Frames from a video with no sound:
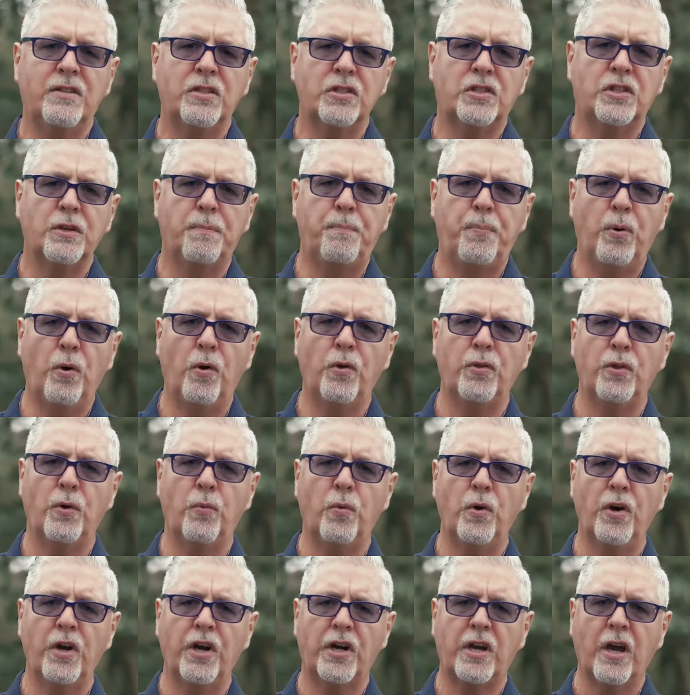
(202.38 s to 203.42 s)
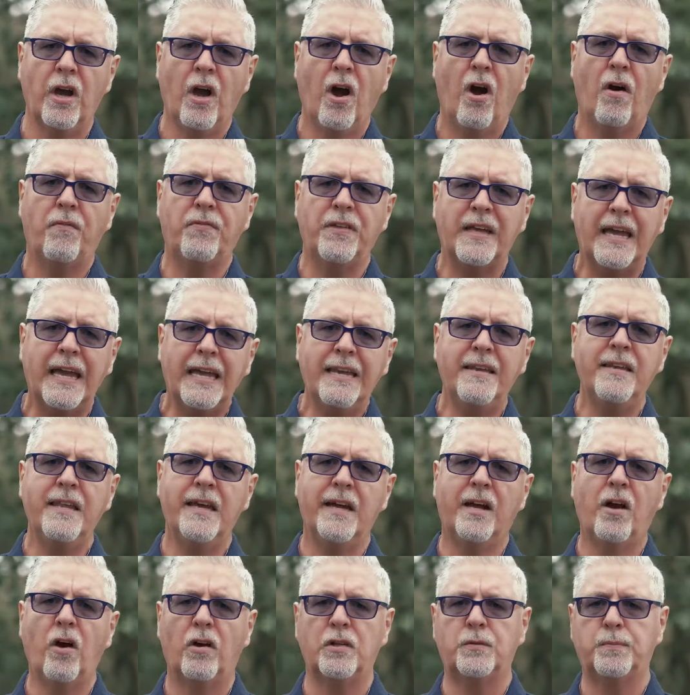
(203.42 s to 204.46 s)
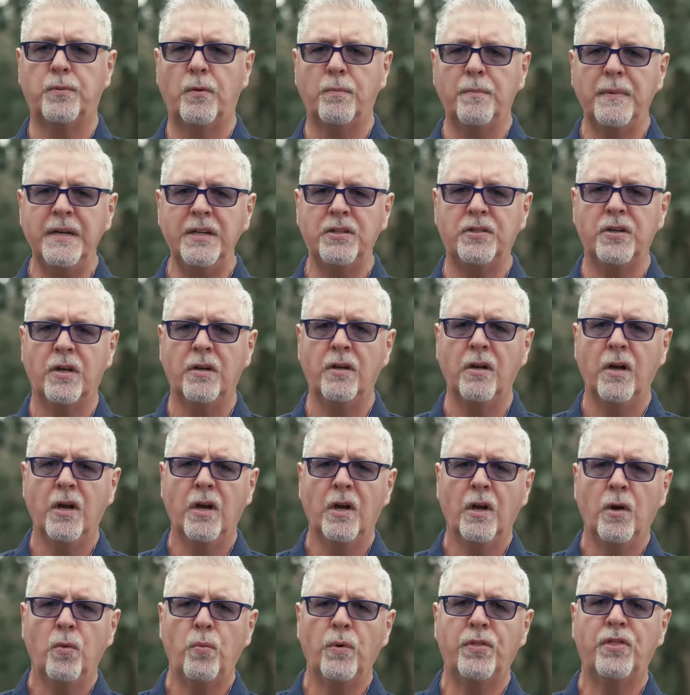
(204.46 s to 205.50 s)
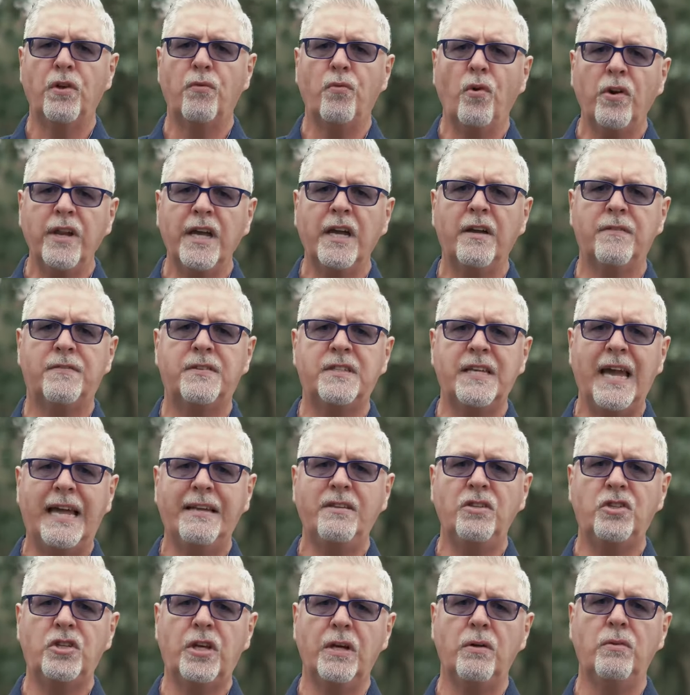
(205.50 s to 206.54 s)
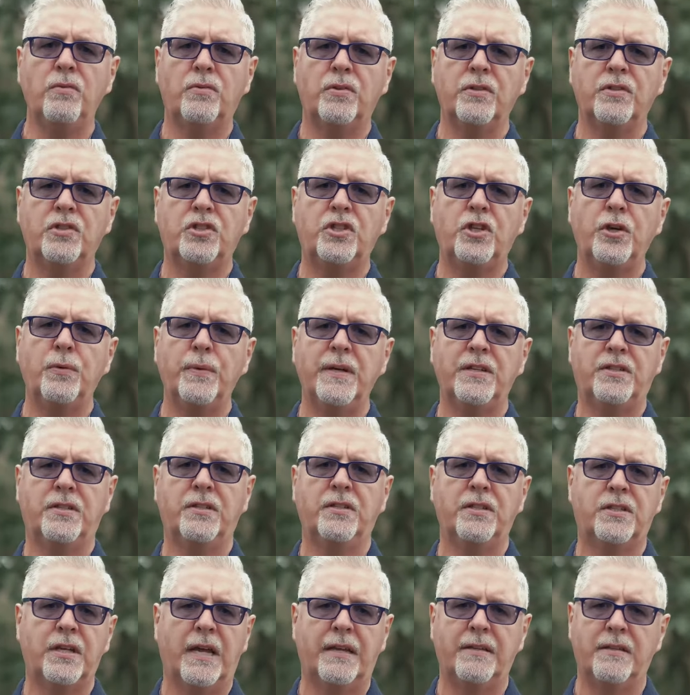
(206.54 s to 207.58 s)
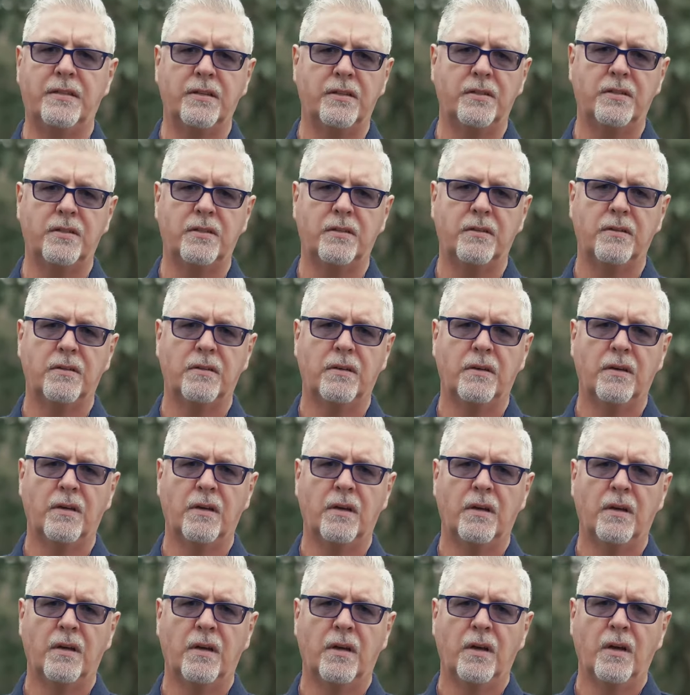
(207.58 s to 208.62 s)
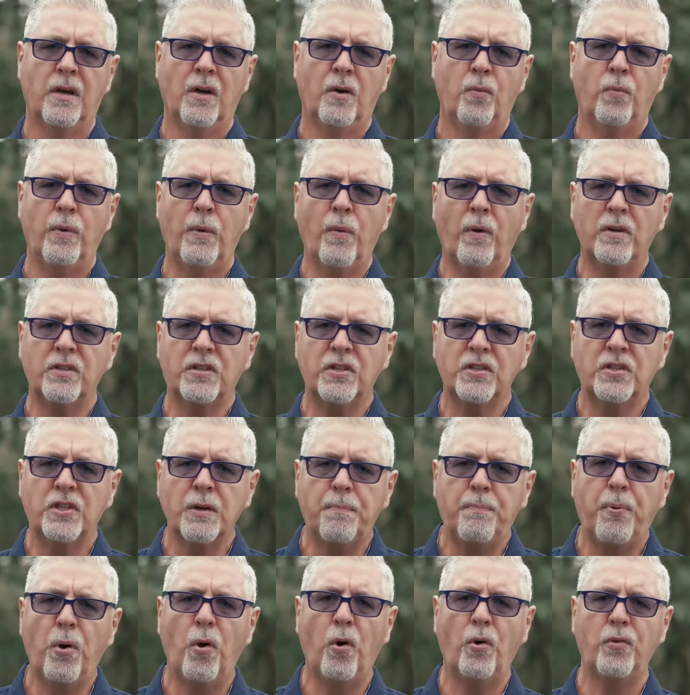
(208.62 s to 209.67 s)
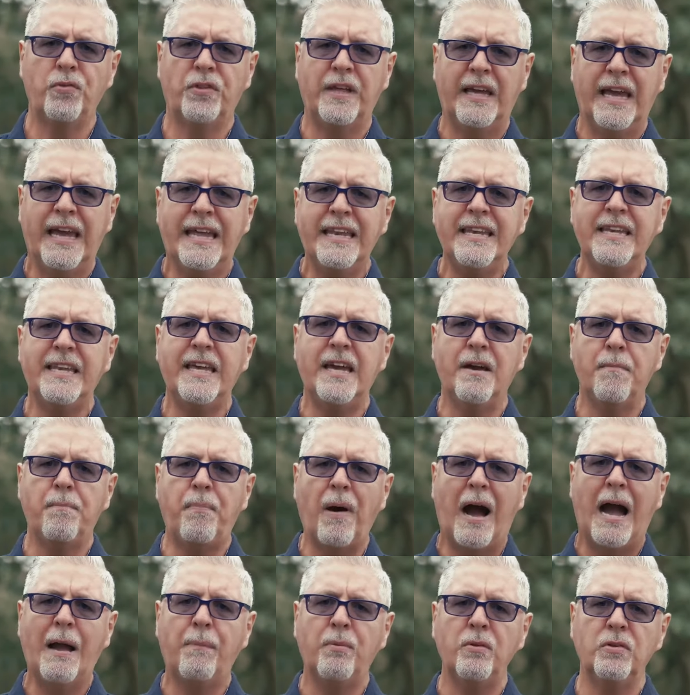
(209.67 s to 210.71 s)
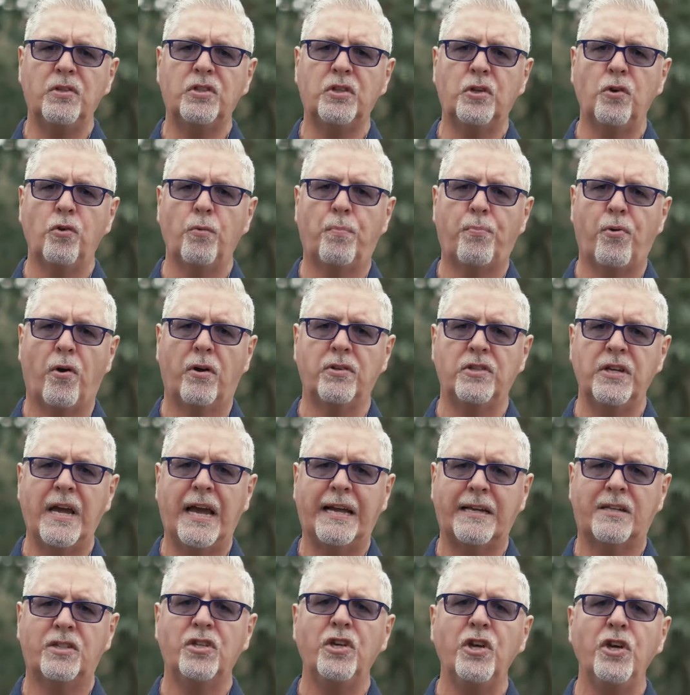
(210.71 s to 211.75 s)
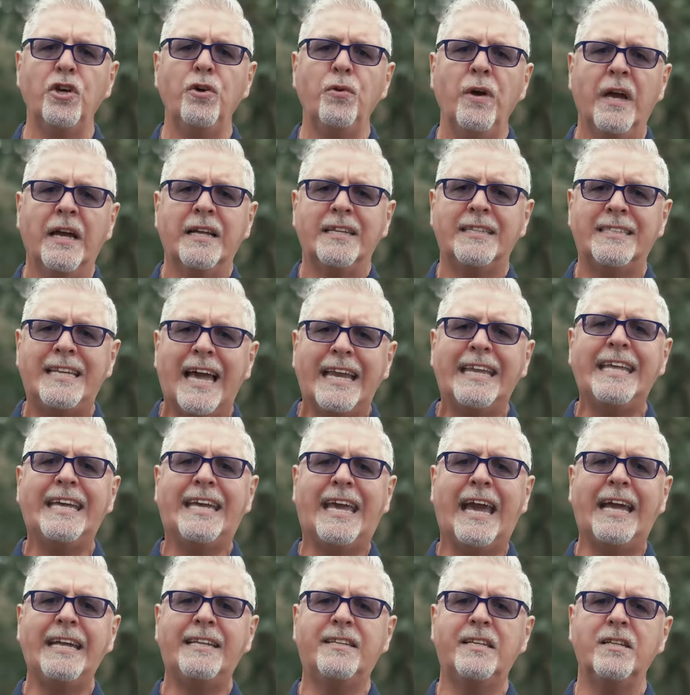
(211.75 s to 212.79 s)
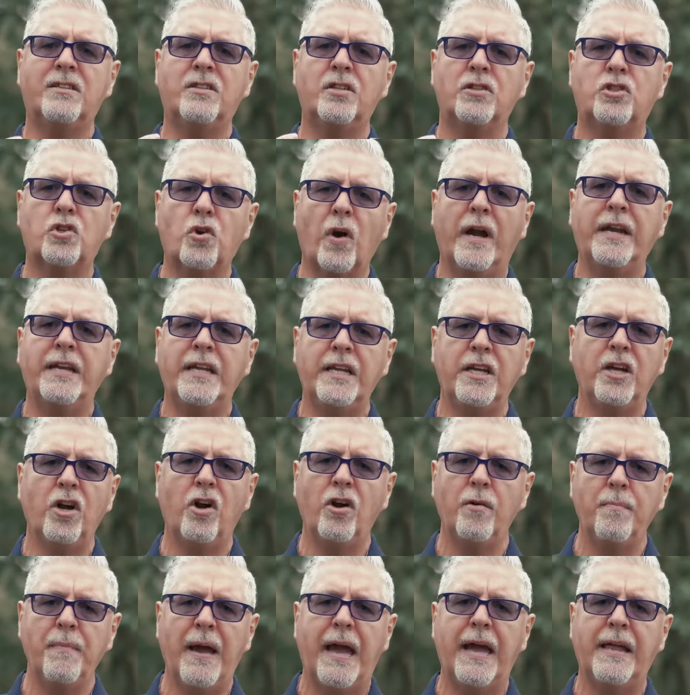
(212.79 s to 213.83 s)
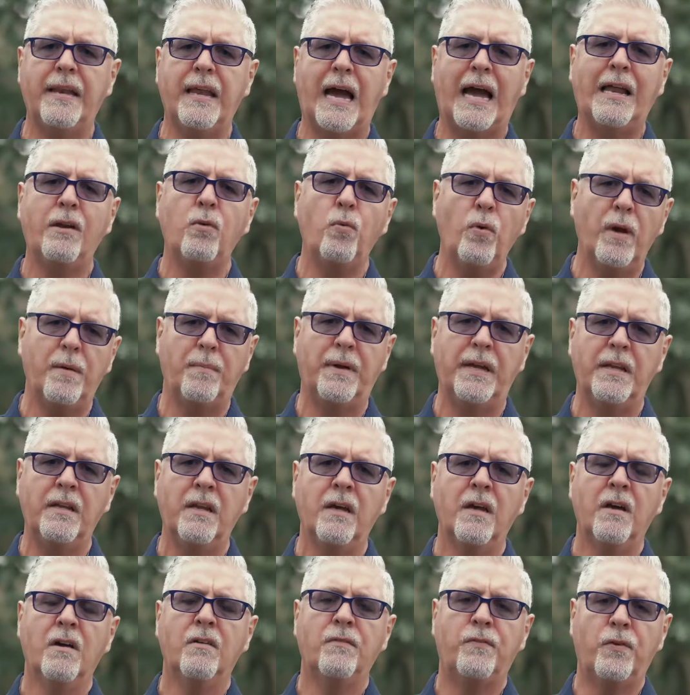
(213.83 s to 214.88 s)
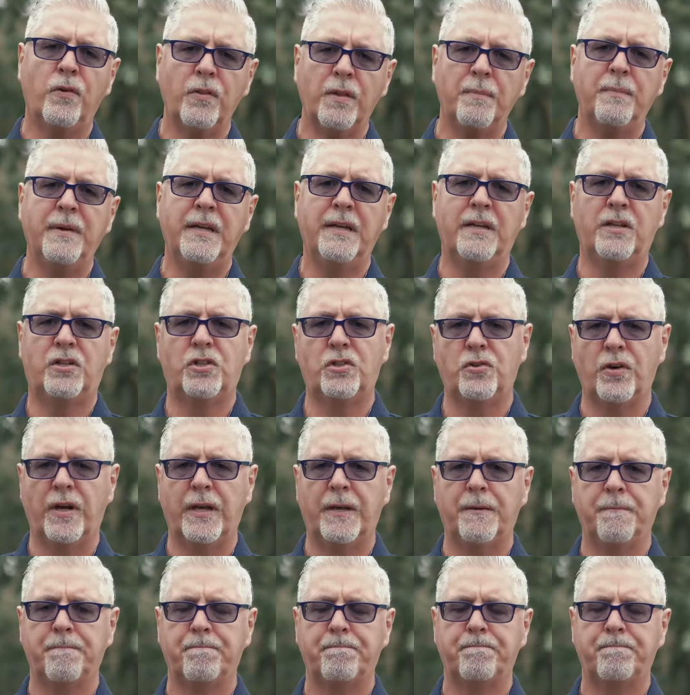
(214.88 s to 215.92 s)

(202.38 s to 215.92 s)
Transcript: to support the work of the India Gospel Mission with the running of 10 children's tuition centres. We want to support the India Bible School Project too, dedicated to training young men and women for the ministry.